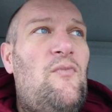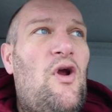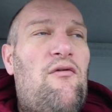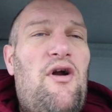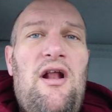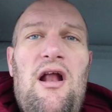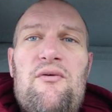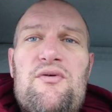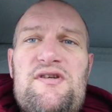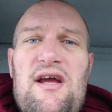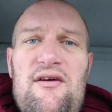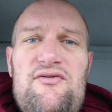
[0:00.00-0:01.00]
I run a local
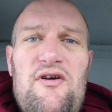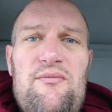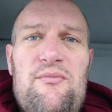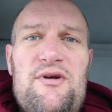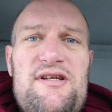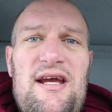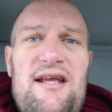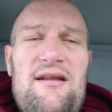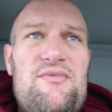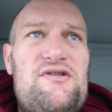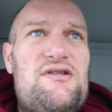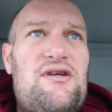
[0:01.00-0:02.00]
scout troop, and we're taking
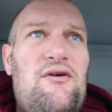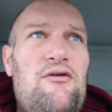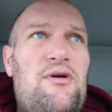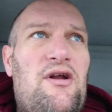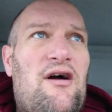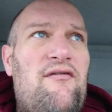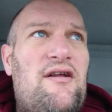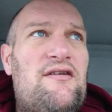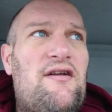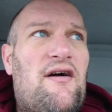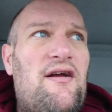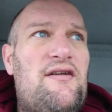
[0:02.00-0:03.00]
them scuba diving
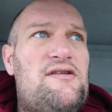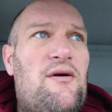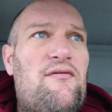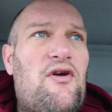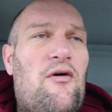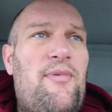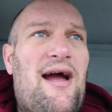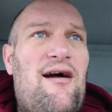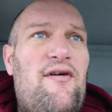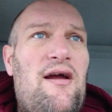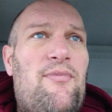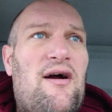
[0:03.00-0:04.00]
tonight, so I've got to be out
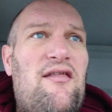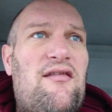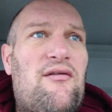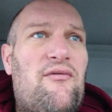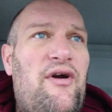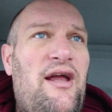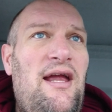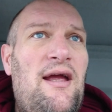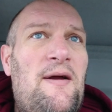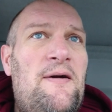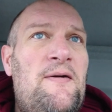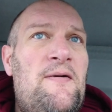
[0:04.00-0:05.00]
of here by 3.
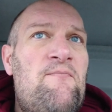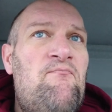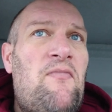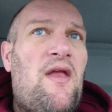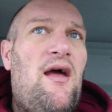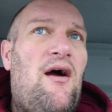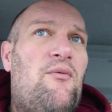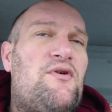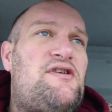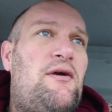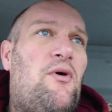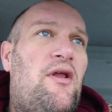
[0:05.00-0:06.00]
We'll
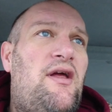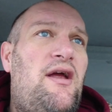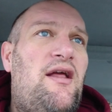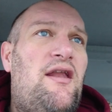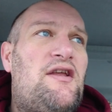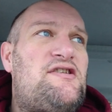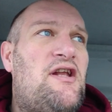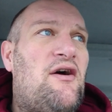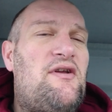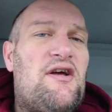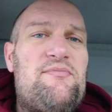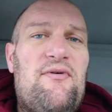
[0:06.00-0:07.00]
see what the
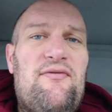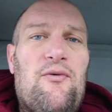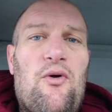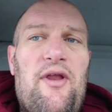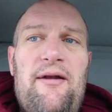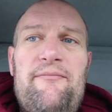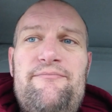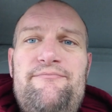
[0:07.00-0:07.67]
snow does before then.